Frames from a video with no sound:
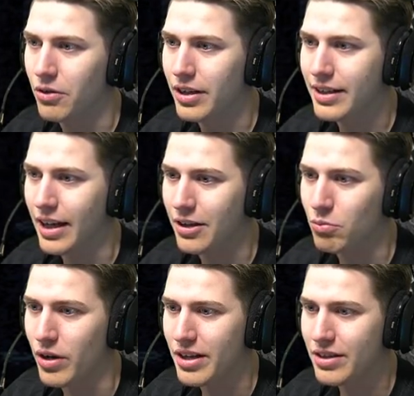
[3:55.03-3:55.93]
I really
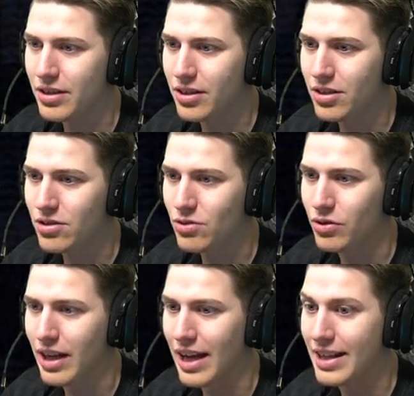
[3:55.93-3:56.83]
can't wait
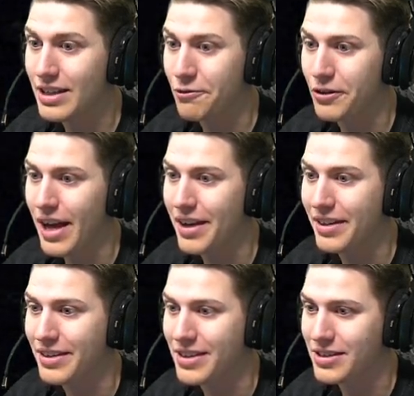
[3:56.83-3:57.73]
to get a different
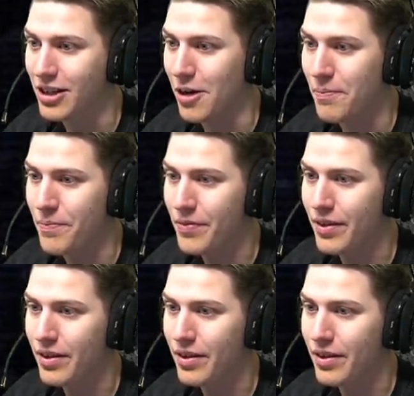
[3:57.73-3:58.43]
ending this time.